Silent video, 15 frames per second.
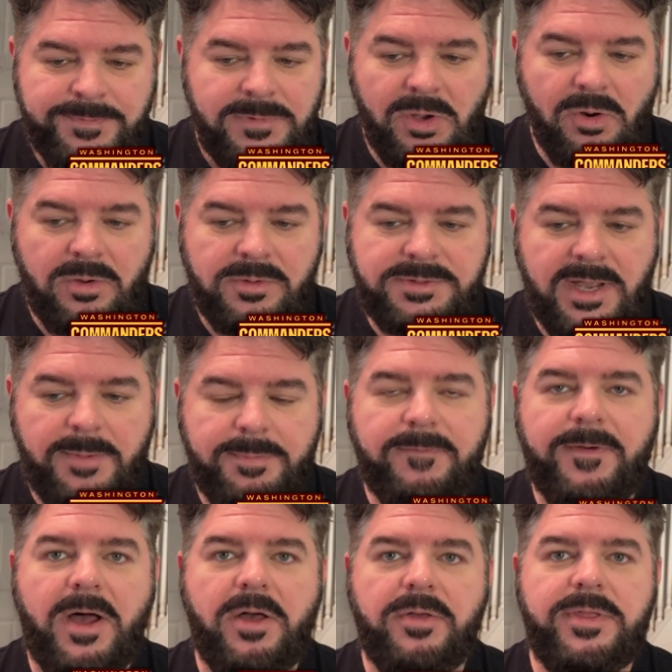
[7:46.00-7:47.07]
on top
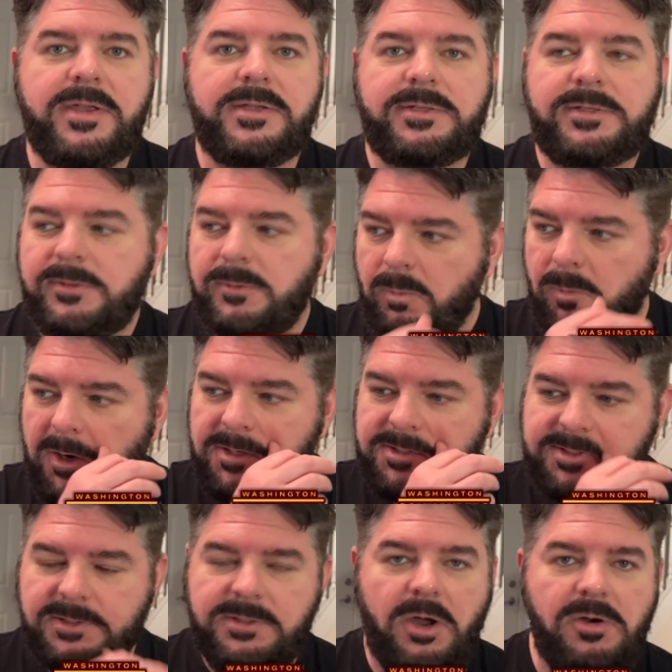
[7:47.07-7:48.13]
of all this, we're
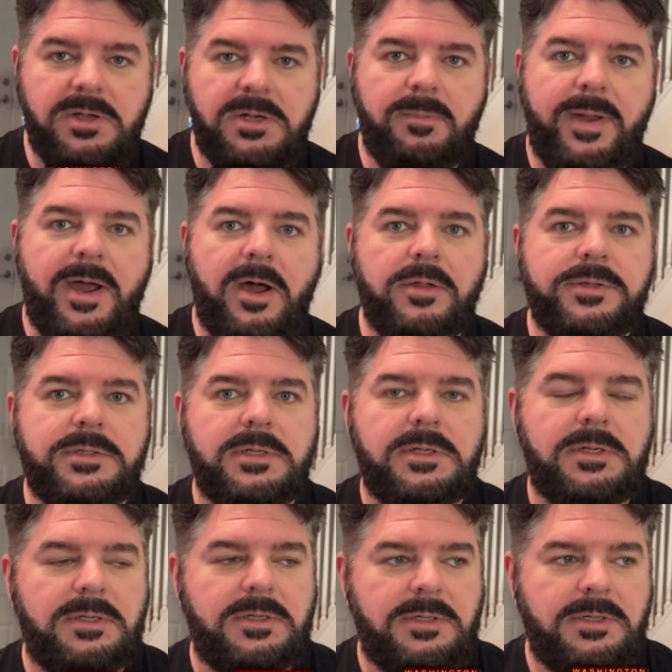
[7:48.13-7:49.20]
also talking about
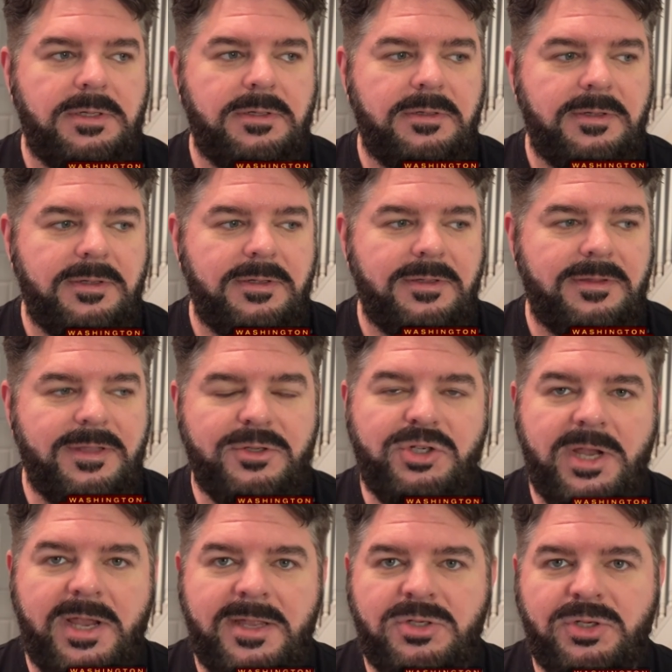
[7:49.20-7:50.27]
the
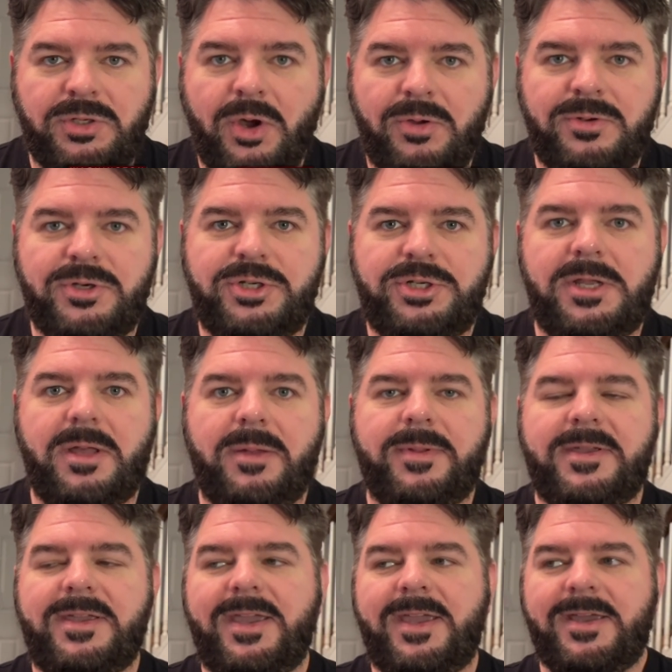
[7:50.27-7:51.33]
change in ownership.
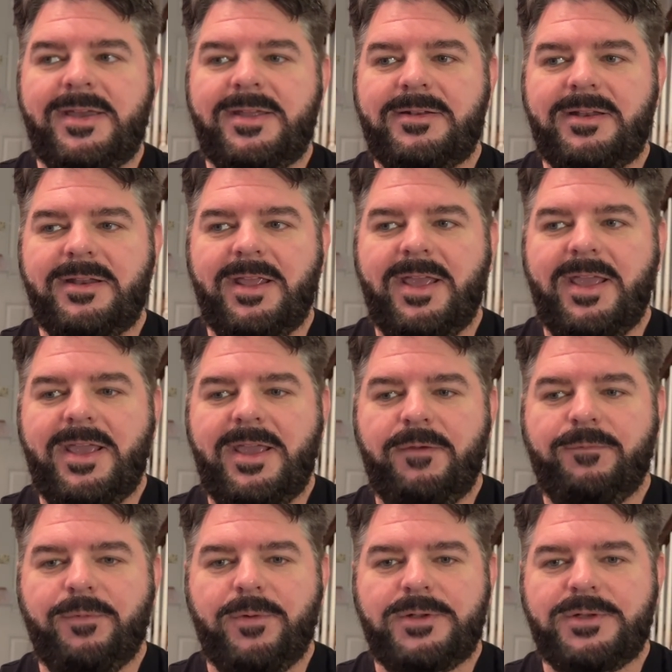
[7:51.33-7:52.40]
And
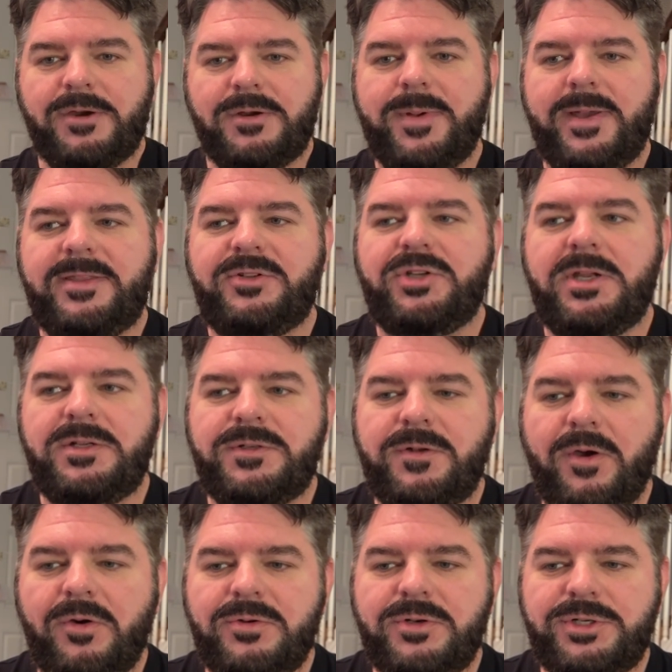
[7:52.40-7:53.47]
if we're talking about the change in
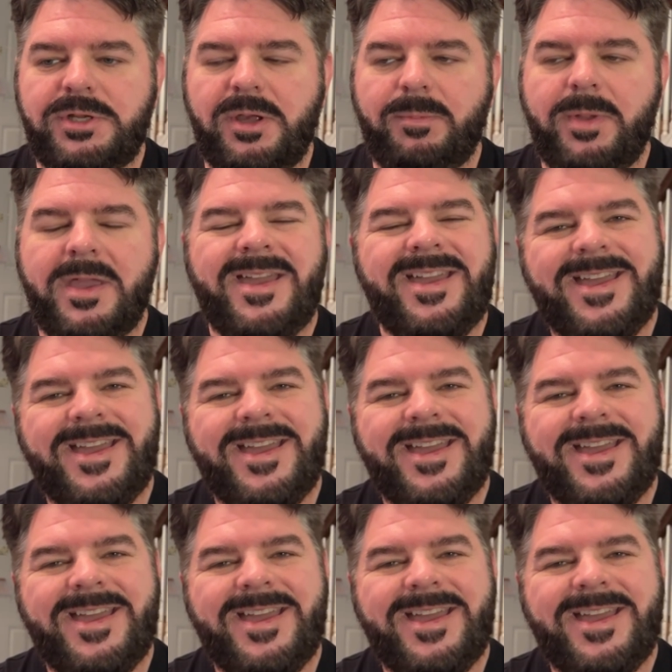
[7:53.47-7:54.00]
ownership,